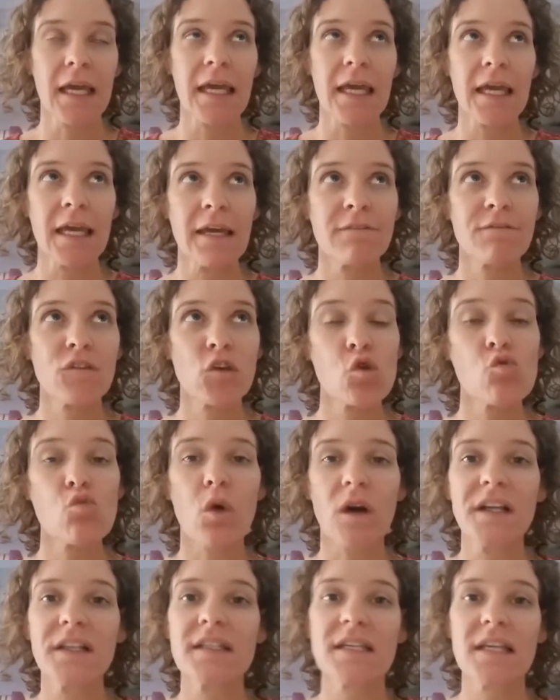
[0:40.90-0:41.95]
If you
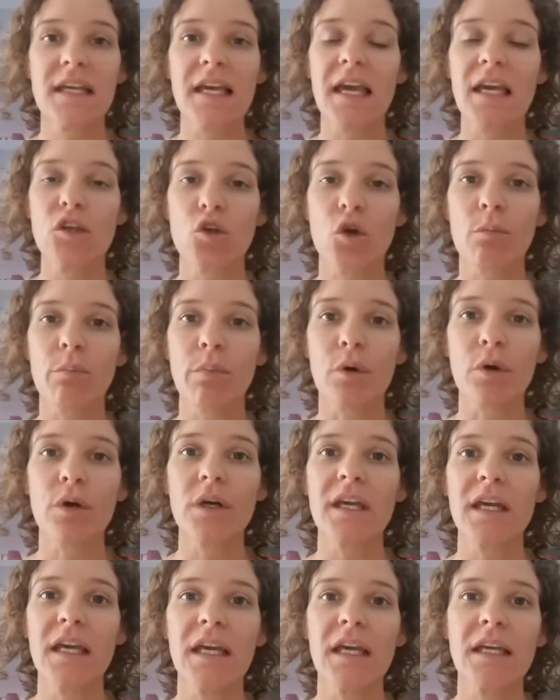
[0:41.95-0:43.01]
want to get your book
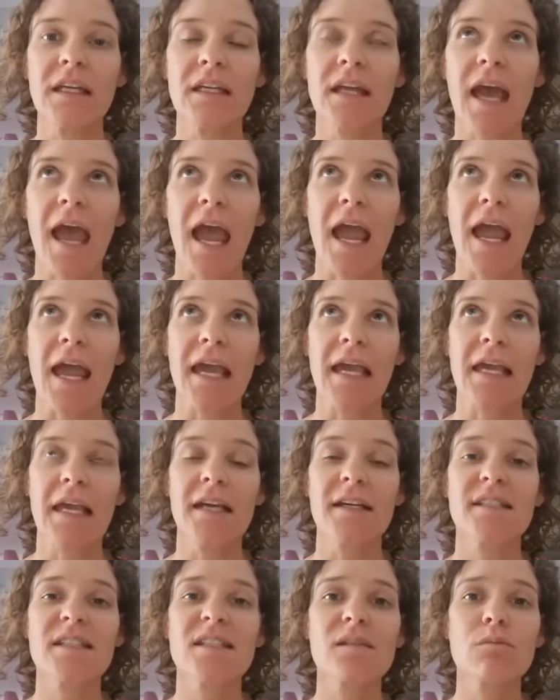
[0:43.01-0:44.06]
in a
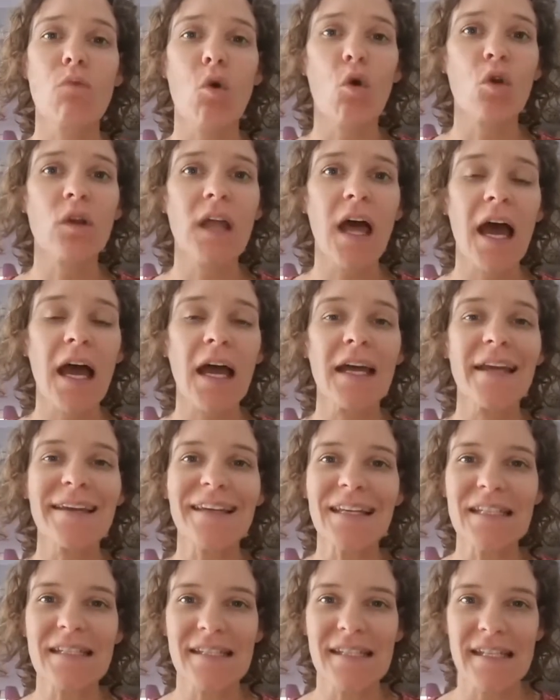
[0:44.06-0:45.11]
smaller
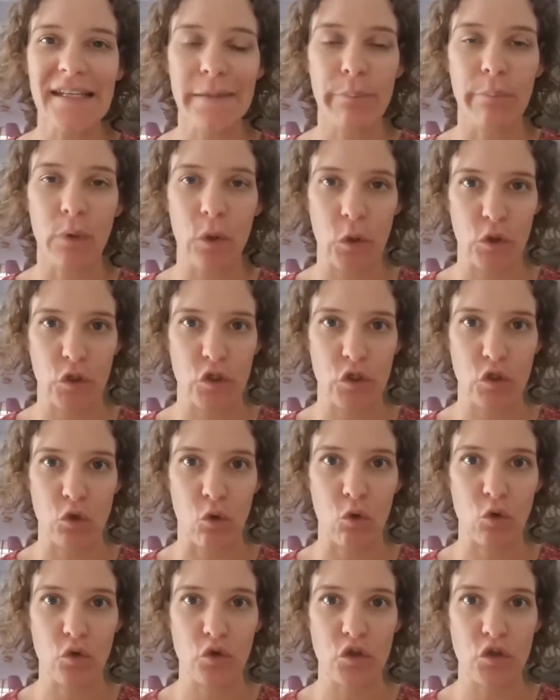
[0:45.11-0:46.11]
indie bookstore,